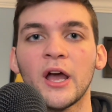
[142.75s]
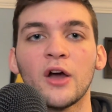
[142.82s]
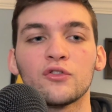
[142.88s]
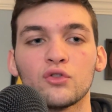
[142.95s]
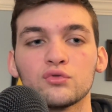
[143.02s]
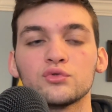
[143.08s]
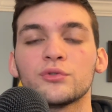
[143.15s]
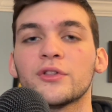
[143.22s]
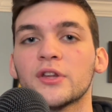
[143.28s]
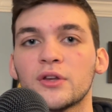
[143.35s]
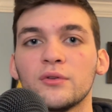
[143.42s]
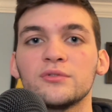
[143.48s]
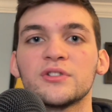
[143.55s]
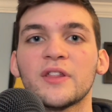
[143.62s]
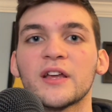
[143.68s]
Those were the
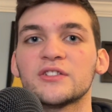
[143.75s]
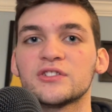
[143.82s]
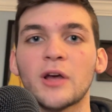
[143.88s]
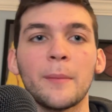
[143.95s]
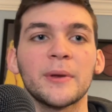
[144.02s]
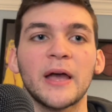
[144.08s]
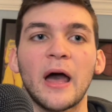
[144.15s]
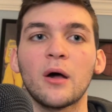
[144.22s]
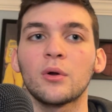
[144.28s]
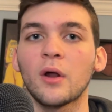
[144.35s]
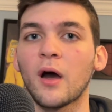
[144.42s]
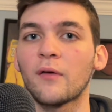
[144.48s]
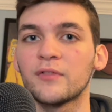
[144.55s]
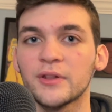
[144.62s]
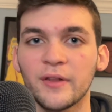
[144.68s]
huge things coming out
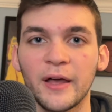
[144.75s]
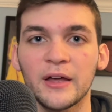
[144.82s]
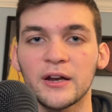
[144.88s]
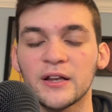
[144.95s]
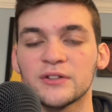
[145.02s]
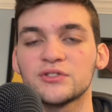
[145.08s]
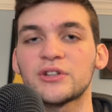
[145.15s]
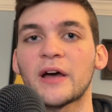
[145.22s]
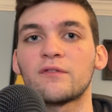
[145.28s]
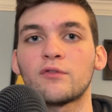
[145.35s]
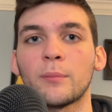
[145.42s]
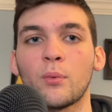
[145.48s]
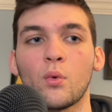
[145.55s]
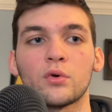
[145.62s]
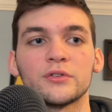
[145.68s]
of Atlanta inside
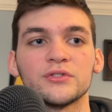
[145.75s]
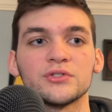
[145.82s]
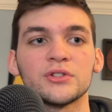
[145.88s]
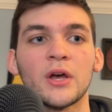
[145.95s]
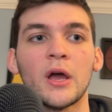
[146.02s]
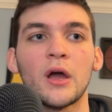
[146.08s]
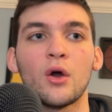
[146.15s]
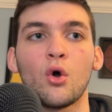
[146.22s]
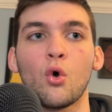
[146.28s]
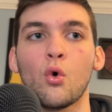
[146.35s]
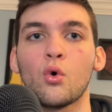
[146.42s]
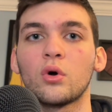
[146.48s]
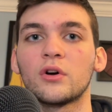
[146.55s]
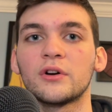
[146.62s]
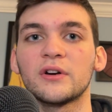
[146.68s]
reporters,
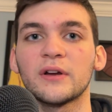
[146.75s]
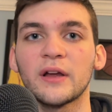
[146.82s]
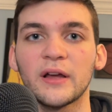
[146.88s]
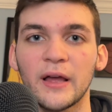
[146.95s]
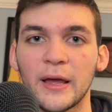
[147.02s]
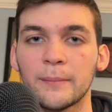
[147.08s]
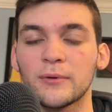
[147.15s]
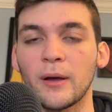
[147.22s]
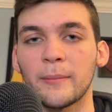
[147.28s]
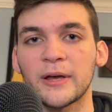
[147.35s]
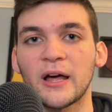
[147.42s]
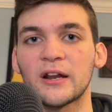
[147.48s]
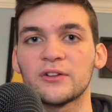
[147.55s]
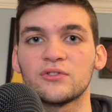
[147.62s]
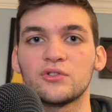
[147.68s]
or him coming
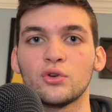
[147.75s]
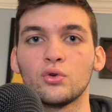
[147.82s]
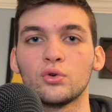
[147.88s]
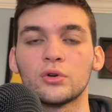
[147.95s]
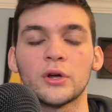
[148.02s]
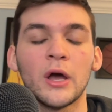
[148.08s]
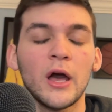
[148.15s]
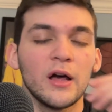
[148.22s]
out of Duke.